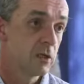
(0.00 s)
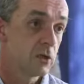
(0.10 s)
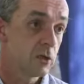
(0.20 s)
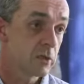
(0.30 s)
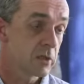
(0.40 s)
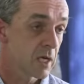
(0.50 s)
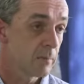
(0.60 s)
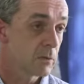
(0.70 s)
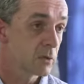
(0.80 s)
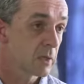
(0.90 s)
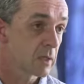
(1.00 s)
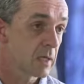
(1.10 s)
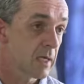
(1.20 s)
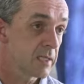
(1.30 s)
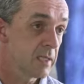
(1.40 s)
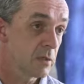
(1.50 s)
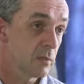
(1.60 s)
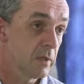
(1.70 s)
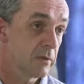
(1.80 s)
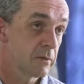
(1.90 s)
Students come to our
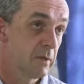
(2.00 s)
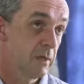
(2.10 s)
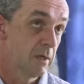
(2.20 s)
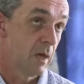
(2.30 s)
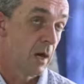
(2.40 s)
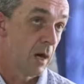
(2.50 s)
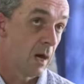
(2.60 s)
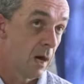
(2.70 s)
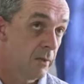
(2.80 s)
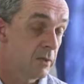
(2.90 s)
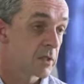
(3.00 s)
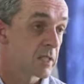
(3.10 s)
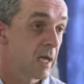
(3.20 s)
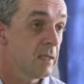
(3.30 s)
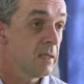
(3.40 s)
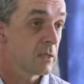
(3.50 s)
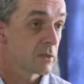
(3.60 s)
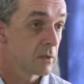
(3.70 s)
classes with understandings